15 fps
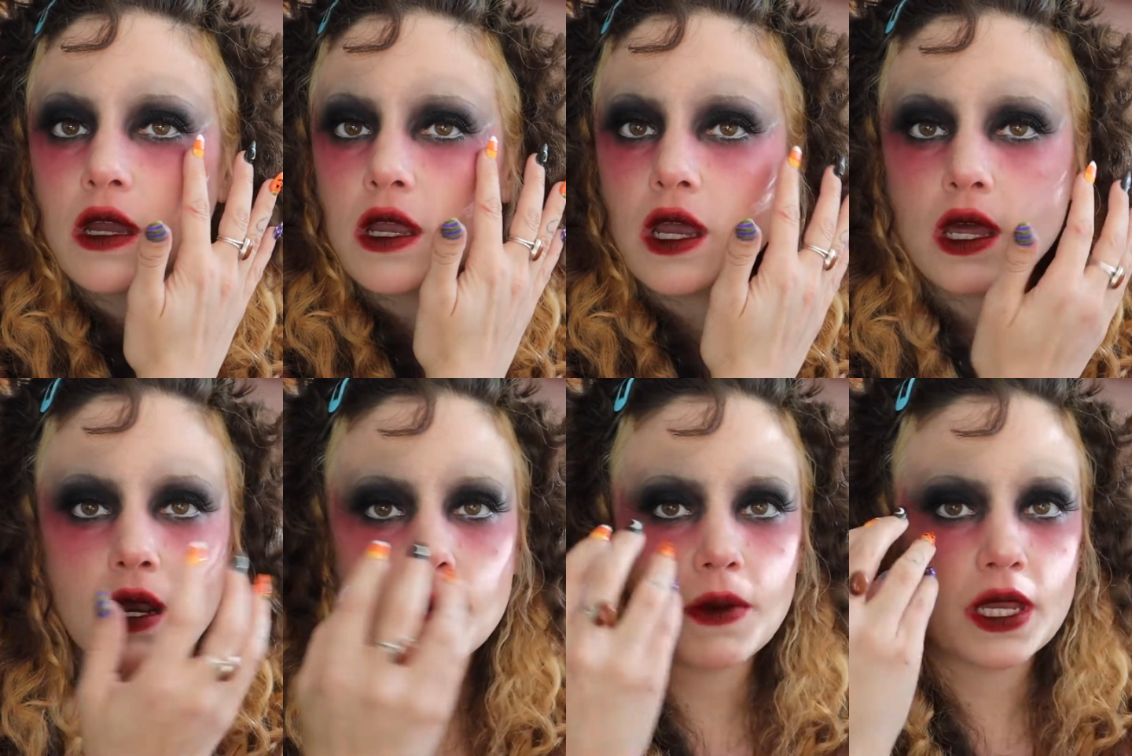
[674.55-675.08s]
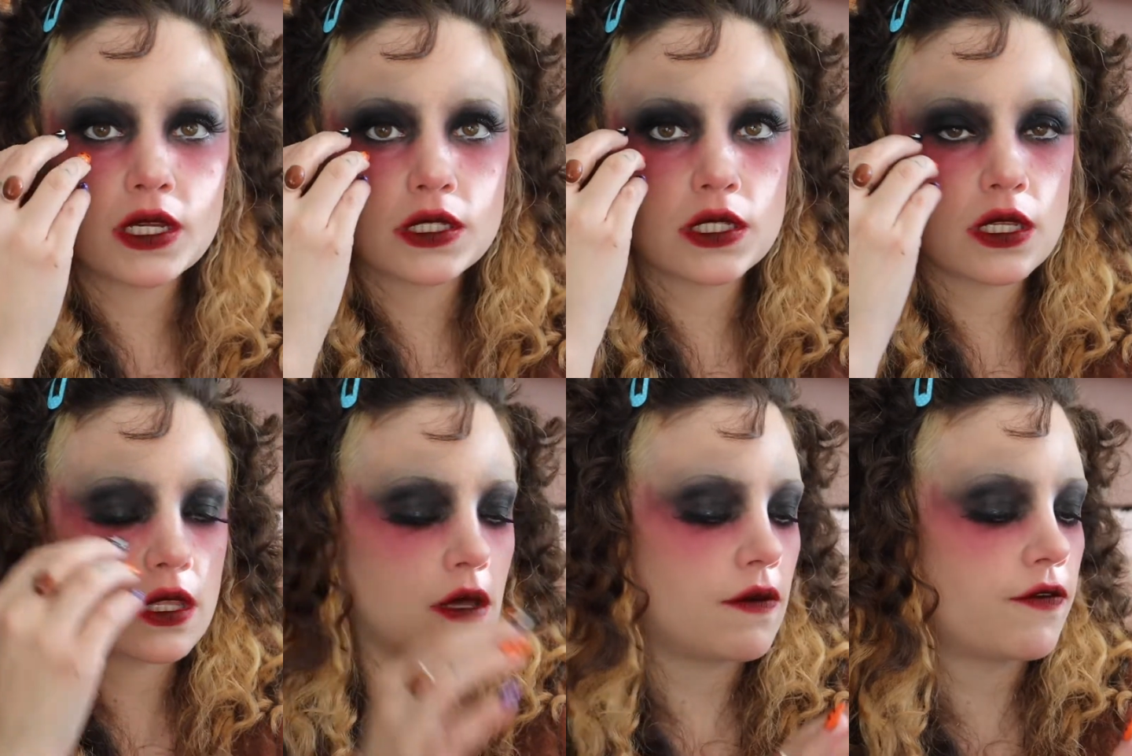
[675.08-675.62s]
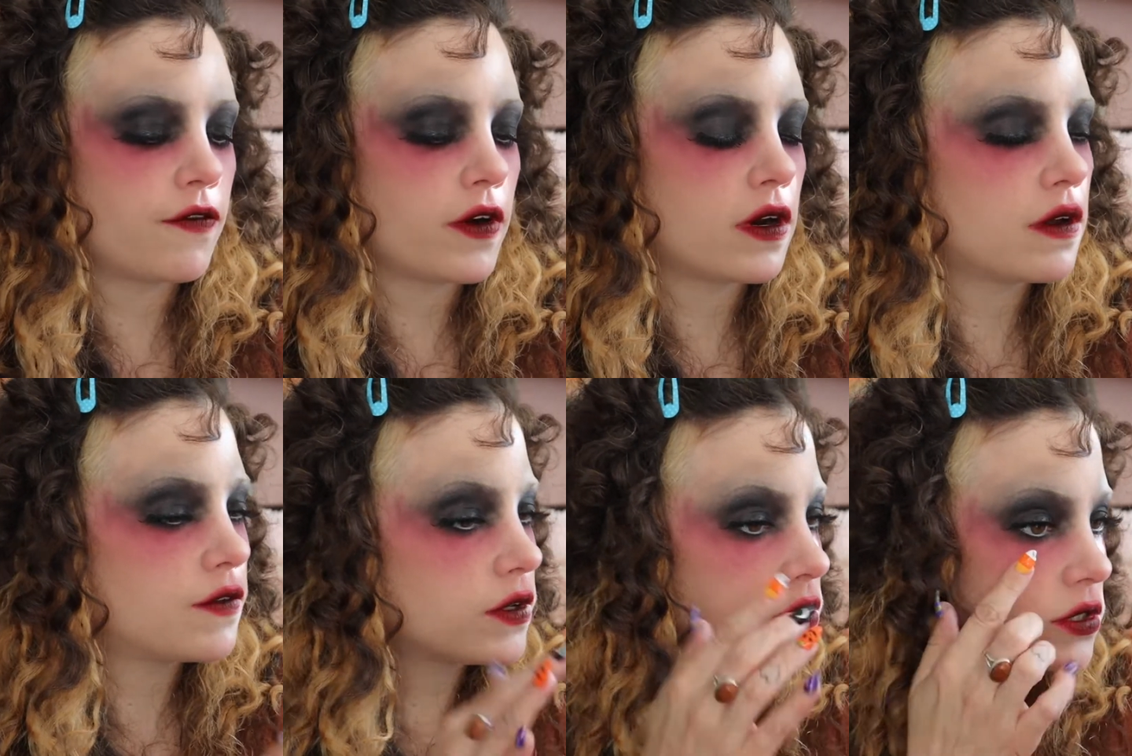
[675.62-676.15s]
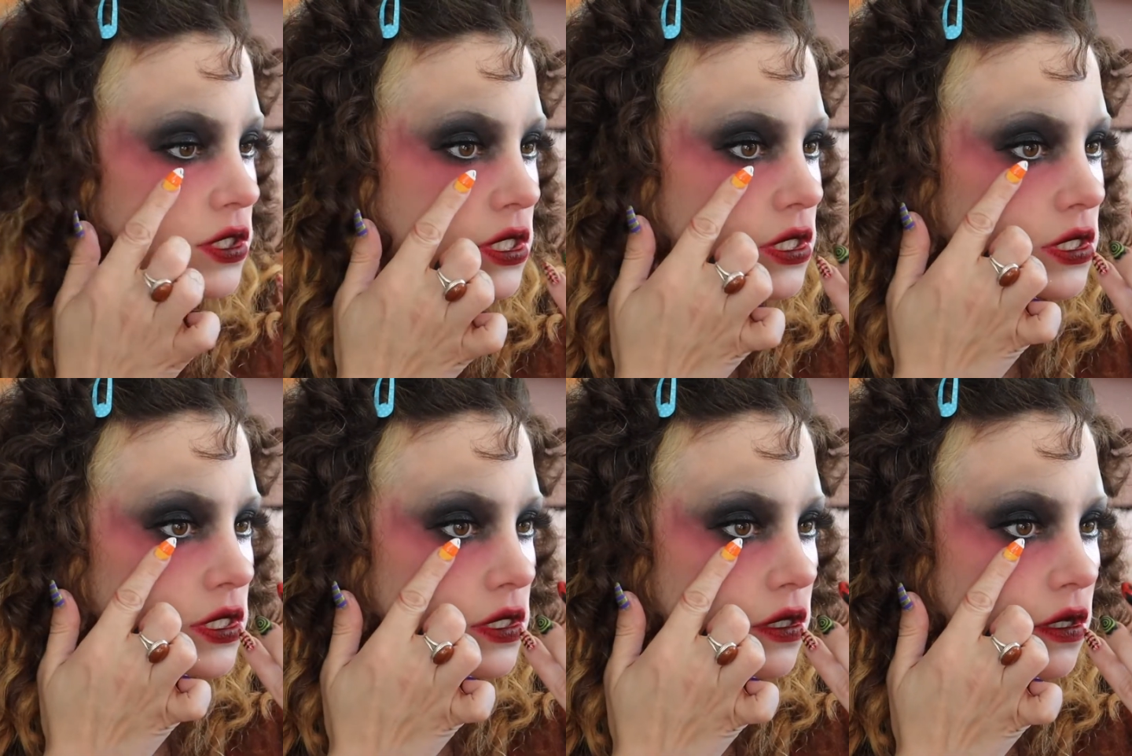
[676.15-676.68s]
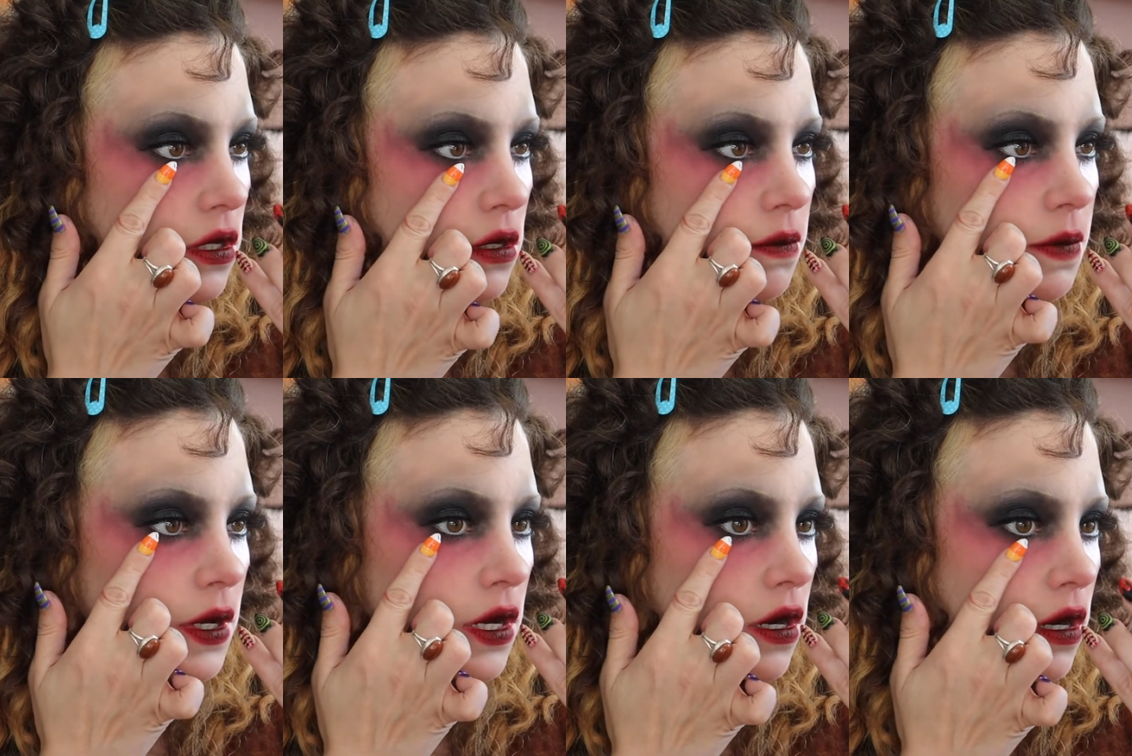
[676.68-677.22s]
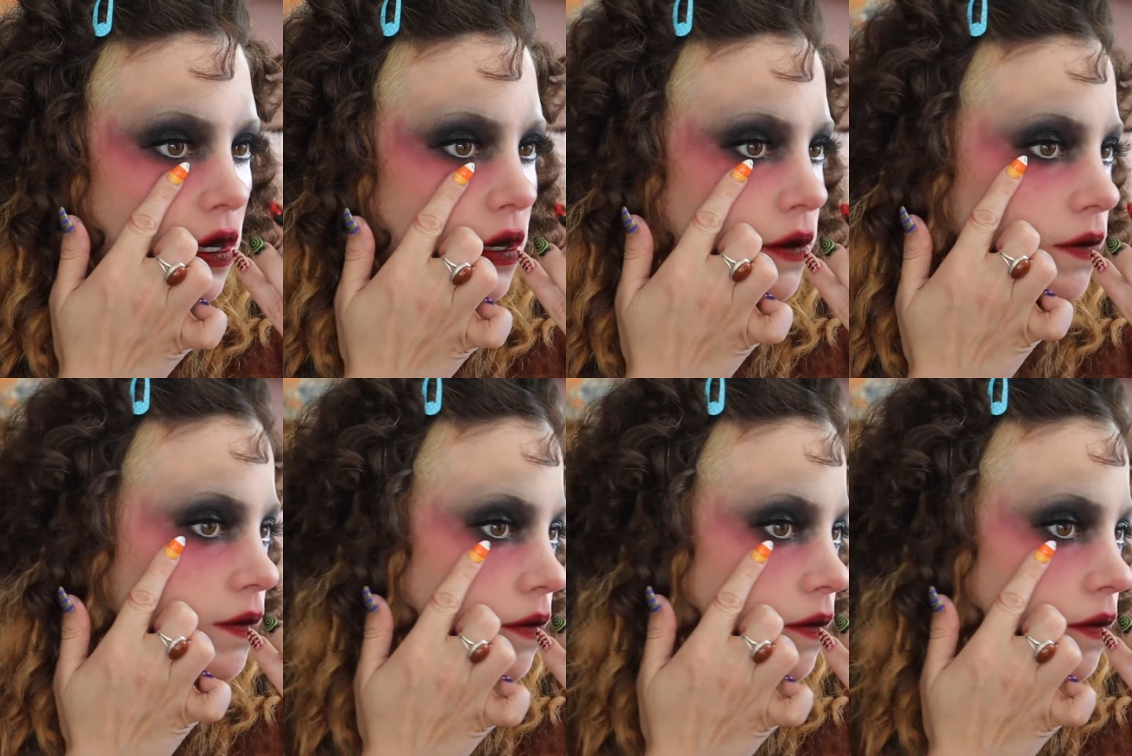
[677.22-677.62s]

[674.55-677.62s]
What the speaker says: kind of makes the front of your cheeks look bigger.